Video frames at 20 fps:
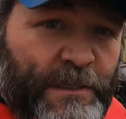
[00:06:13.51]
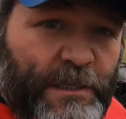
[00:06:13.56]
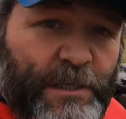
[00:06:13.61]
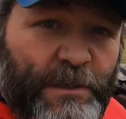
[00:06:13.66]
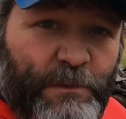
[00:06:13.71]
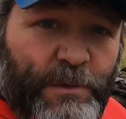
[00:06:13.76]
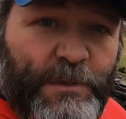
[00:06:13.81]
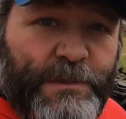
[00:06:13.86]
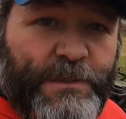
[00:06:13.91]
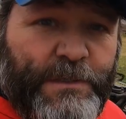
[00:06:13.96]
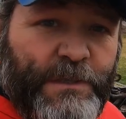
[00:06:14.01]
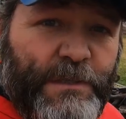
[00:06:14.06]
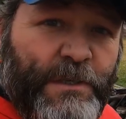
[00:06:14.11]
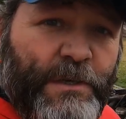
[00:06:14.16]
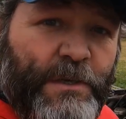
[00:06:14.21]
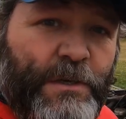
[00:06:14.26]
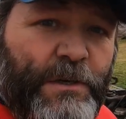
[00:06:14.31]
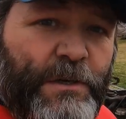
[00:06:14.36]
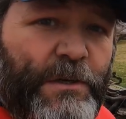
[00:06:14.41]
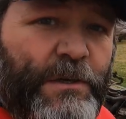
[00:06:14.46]
It was
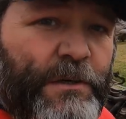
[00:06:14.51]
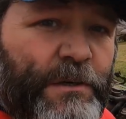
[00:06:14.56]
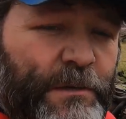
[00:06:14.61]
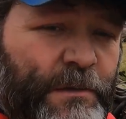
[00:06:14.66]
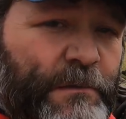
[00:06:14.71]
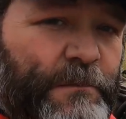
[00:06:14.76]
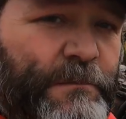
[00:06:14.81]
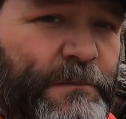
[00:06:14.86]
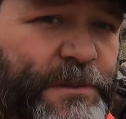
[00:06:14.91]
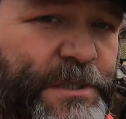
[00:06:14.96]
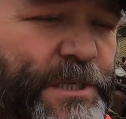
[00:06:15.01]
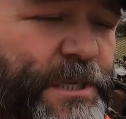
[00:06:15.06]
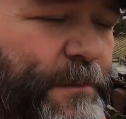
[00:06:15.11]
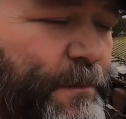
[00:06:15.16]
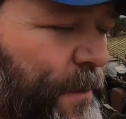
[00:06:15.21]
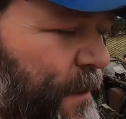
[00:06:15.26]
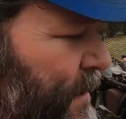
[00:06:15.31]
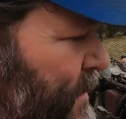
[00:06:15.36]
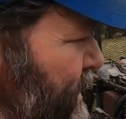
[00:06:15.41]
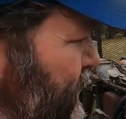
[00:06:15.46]
cheap.
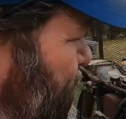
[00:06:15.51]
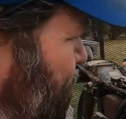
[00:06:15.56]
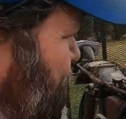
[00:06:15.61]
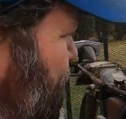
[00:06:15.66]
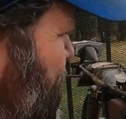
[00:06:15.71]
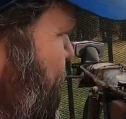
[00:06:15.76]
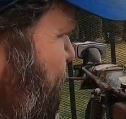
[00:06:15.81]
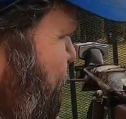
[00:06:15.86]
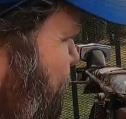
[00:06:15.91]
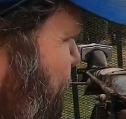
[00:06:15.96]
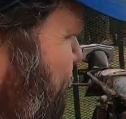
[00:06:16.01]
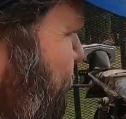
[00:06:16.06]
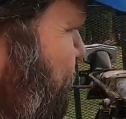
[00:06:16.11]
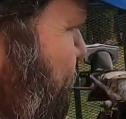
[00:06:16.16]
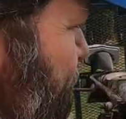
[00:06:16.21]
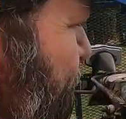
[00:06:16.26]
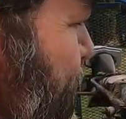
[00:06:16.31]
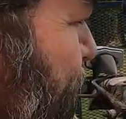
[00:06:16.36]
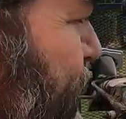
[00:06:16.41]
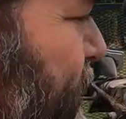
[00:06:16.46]

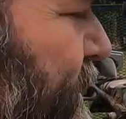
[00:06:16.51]
And